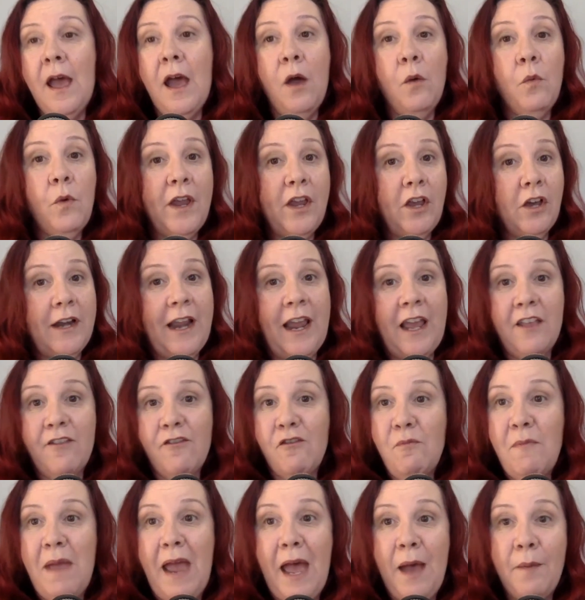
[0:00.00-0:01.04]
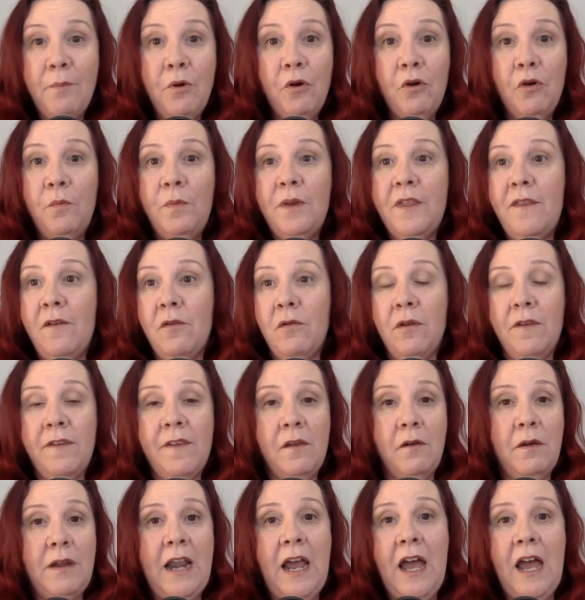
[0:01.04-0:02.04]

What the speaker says: We got ours from Apple, but they're also at